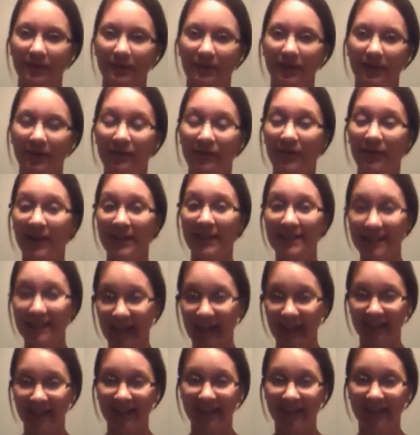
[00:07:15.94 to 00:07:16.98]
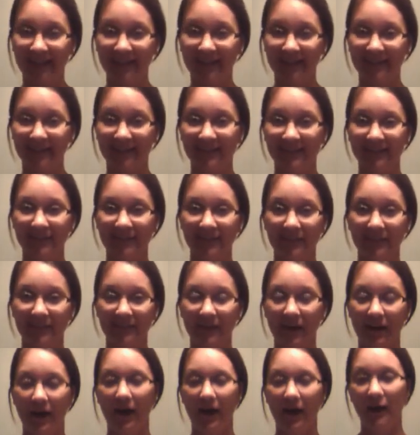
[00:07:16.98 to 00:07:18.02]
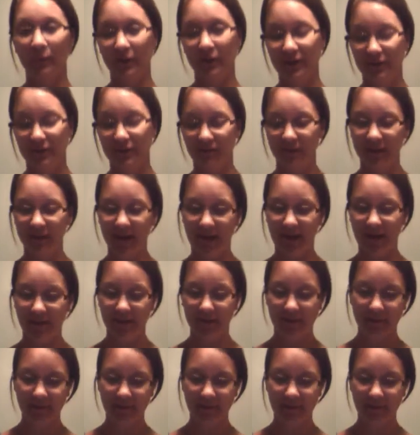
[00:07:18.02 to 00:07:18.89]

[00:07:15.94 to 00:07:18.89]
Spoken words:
and very sadly, I wished for death.